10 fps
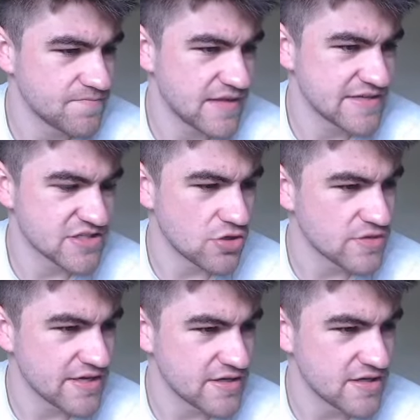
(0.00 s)
as a goal
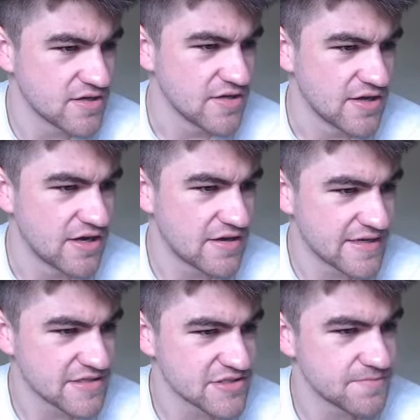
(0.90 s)
kicker.
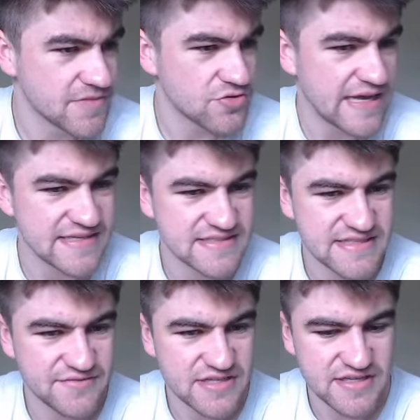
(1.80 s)
Hind, Merritt,
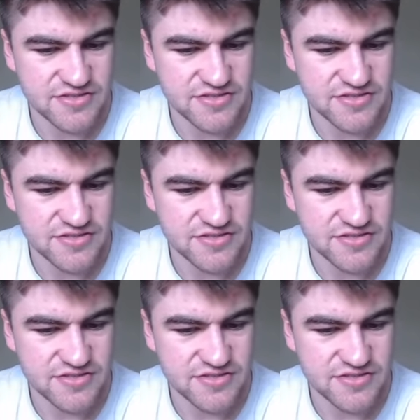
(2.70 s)
87 here.